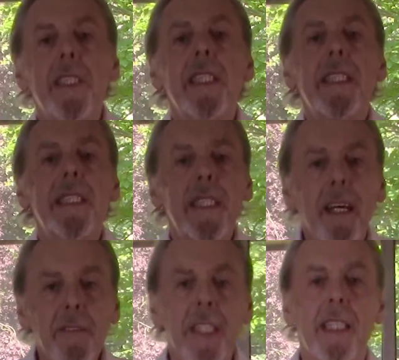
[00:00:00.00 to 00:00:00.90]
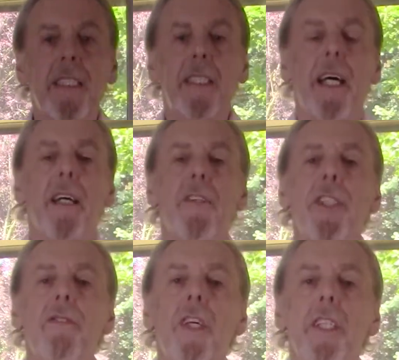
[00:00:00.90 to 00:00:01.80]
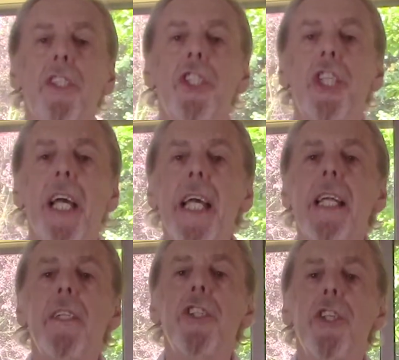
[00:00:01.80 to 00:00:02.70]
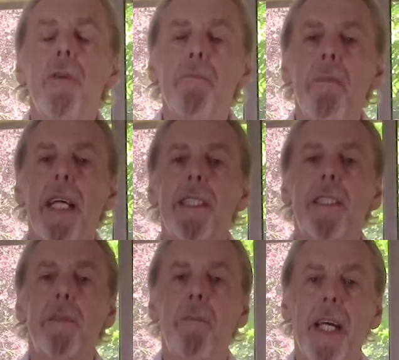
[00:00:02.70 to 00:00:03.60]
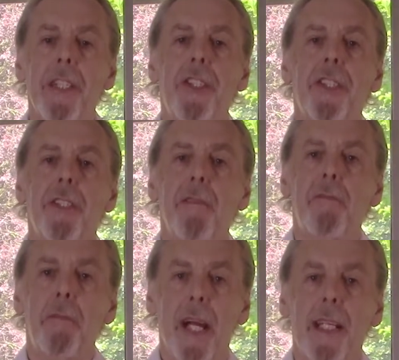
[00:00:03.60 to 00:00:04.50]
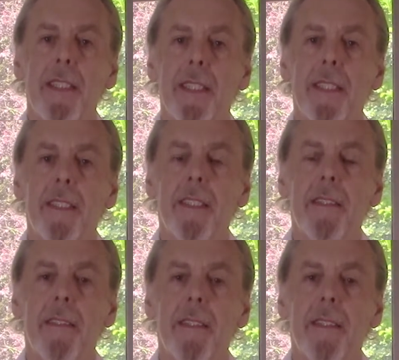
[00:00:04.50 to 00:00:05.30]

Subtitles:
to discover this scale, you've got to change your masturbation practice.